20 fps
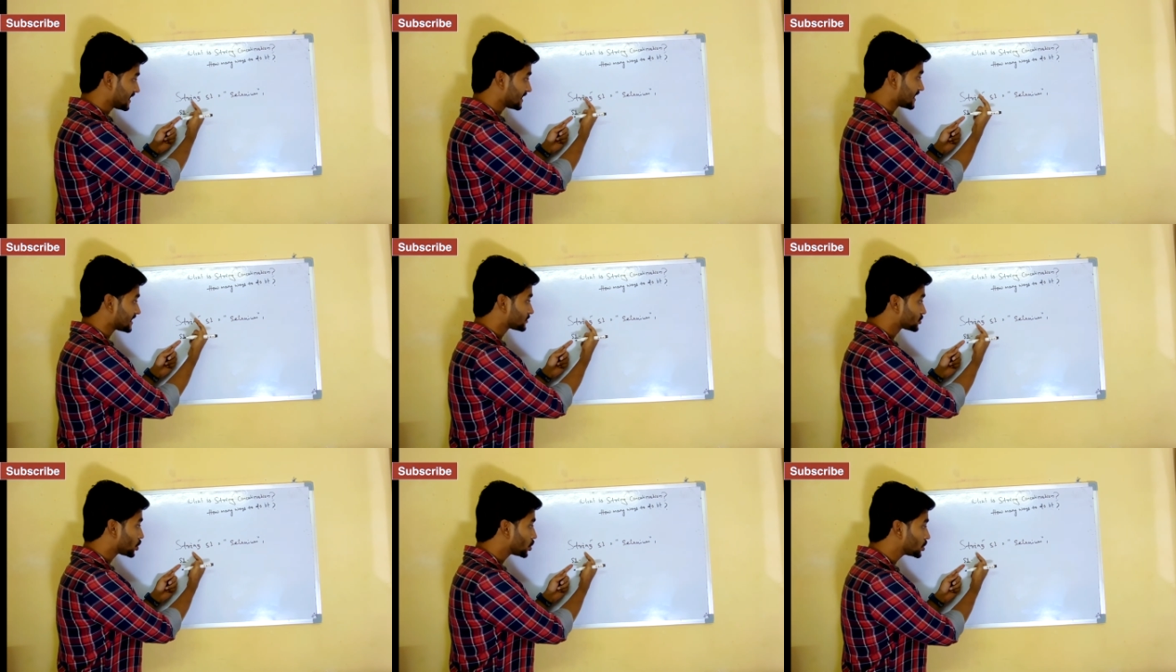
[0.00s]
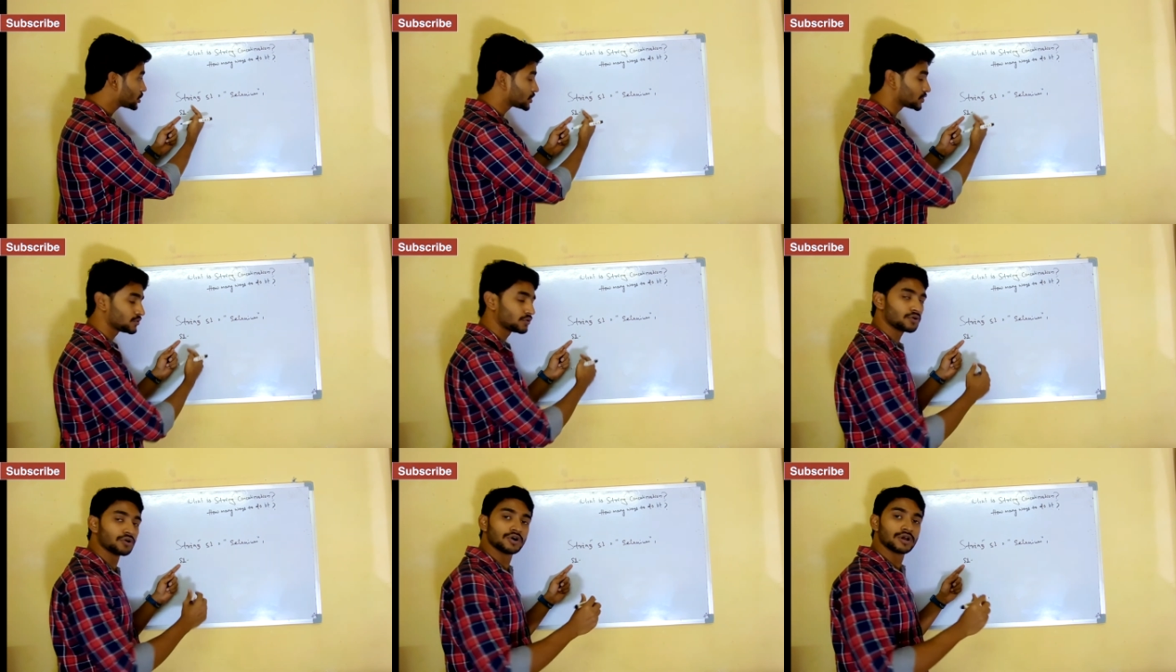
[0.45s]
and I told
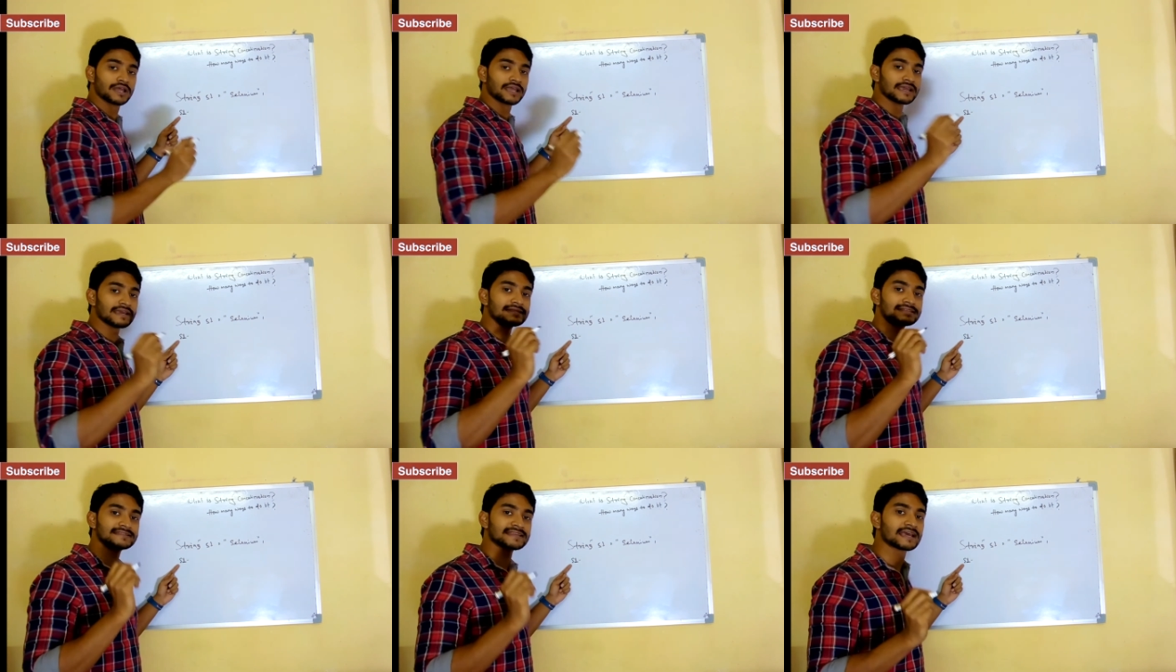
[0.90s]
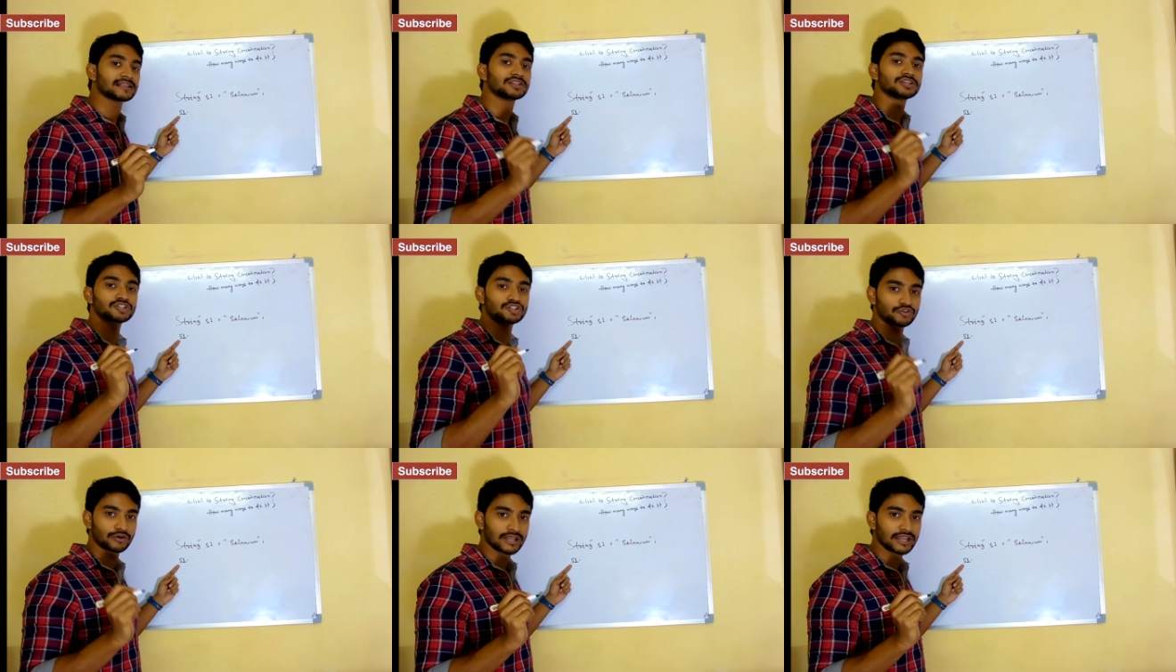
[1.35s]
you inside
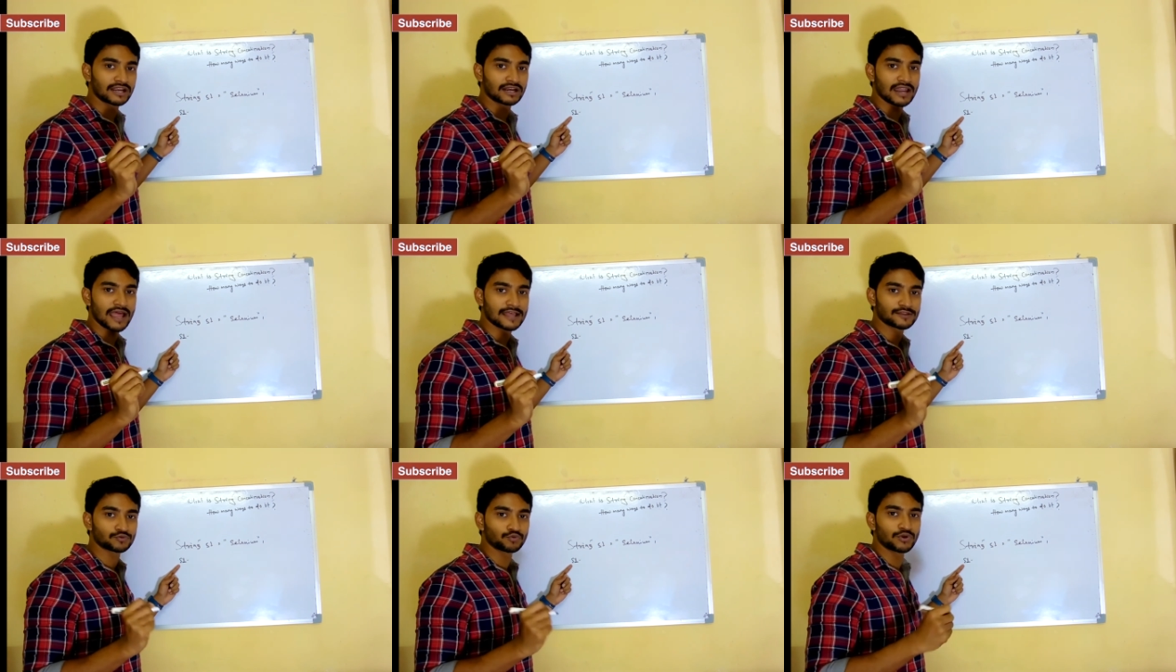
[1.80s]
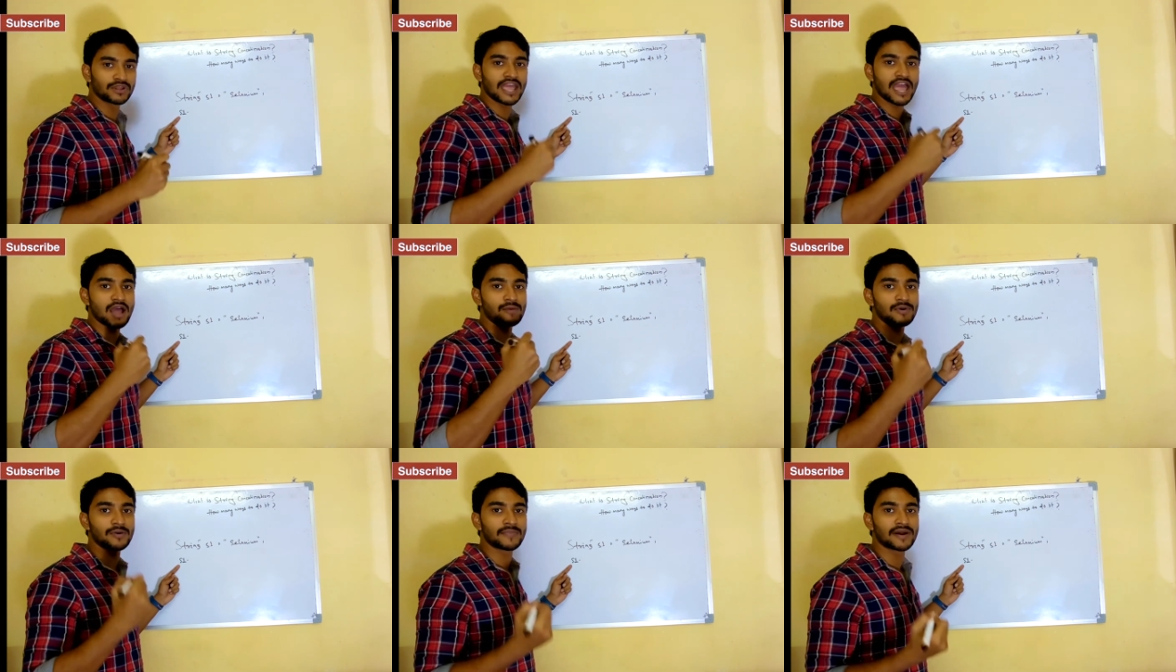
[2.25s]
the string class
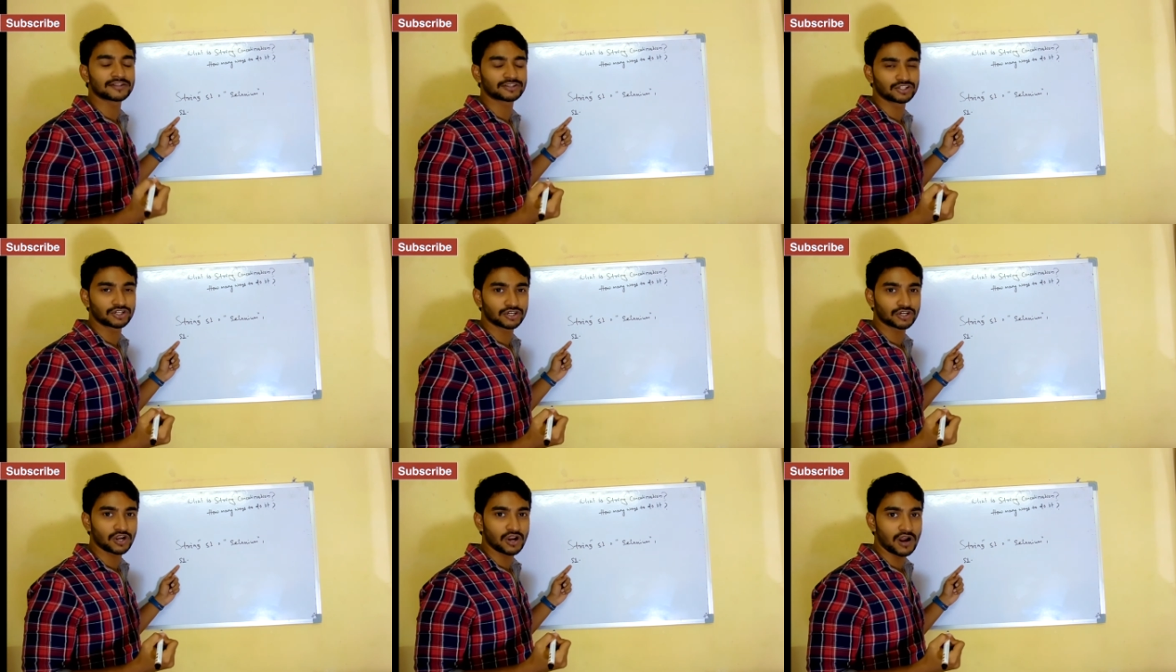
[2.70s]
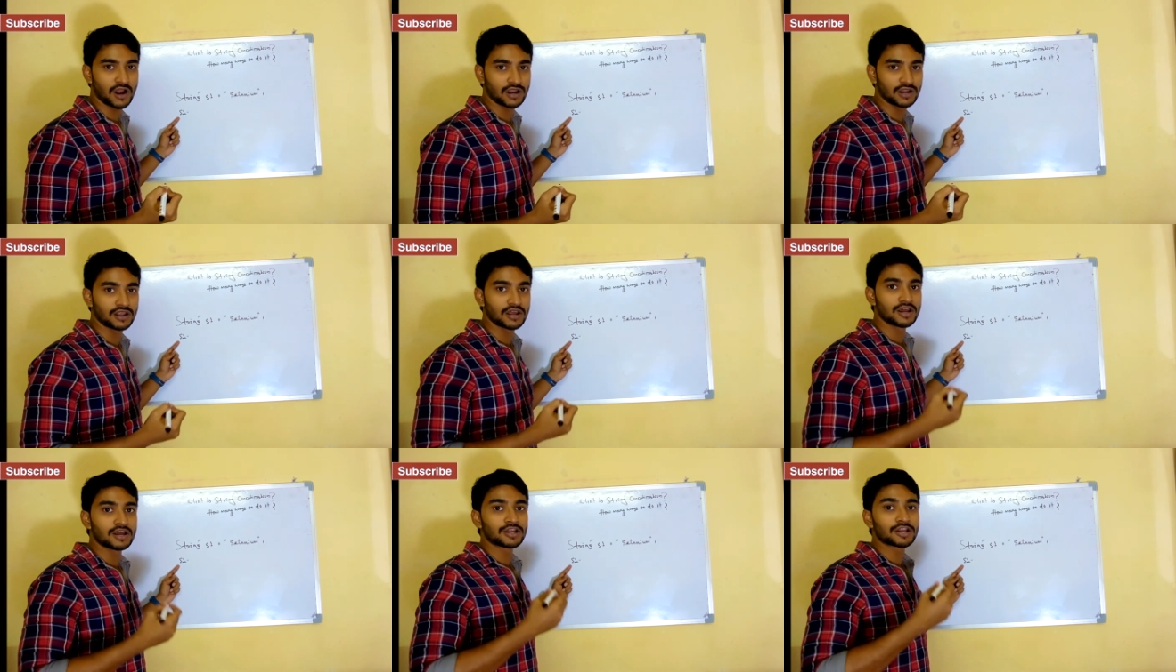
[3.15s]
we have a method
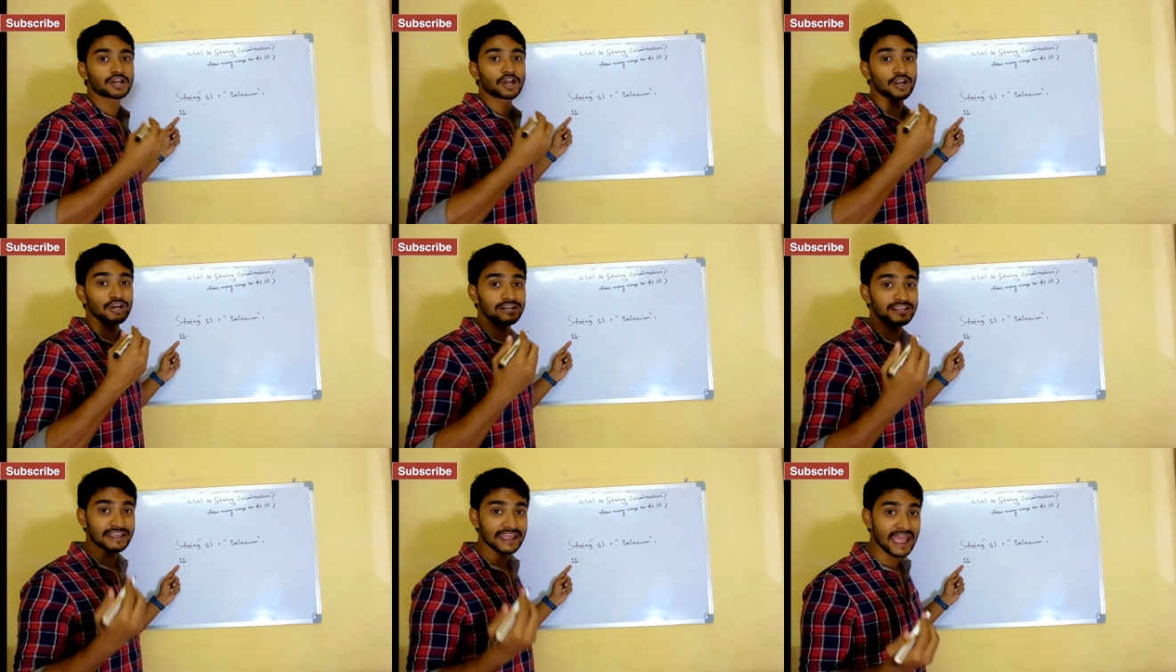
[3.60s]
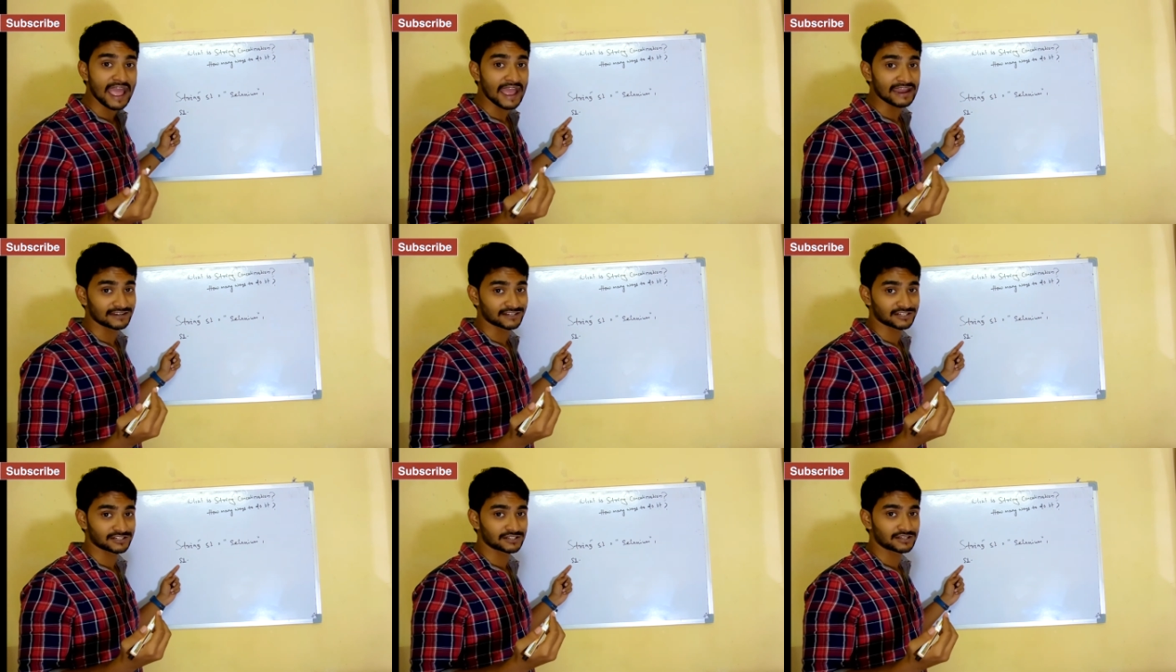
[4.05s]
called
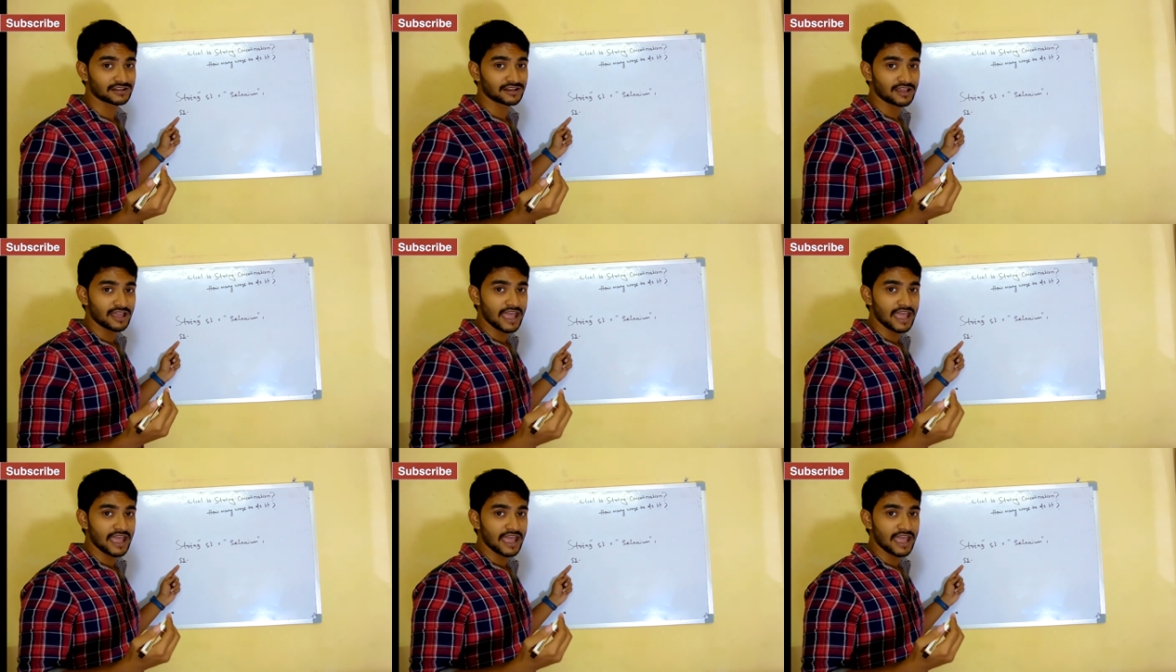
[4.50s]
concat